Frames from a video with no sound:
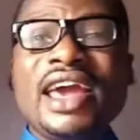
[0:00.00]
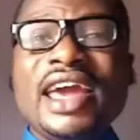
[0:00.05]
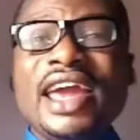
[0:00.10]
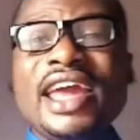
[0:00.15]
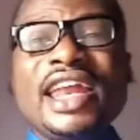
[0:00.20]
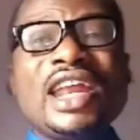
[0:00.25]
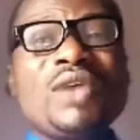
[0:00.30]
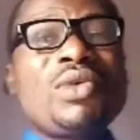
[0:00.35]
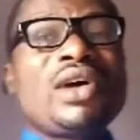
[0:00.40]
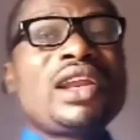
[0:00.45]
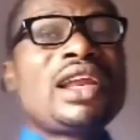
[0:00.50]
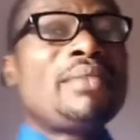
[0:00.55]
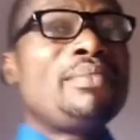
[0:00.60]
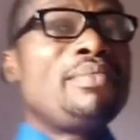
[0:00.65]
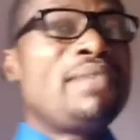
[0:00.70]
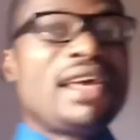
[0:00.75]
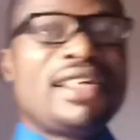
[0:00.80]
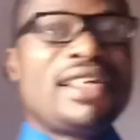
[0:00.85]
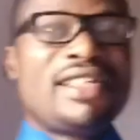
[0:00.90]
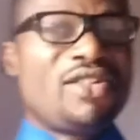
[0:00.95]
Anyone that
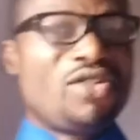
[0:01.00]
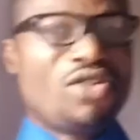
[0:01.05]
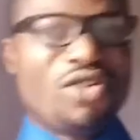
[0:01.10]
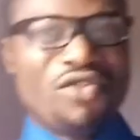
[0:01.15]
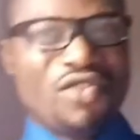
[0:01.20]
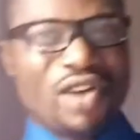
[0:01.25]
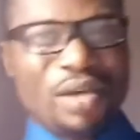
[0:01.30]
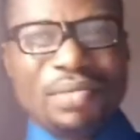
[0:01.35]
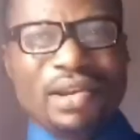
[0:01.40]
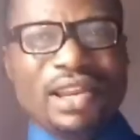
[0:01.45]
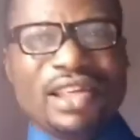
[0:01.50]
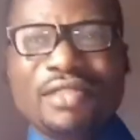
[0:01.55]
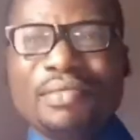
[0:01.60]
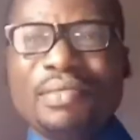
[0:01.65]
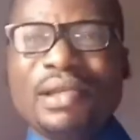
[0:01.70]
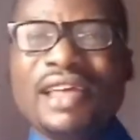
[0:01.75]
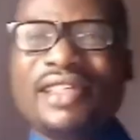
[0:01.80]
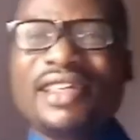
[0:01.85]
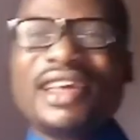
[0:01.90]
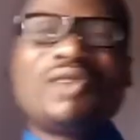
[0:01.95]
blesses your family is
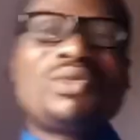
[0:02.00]
blessed.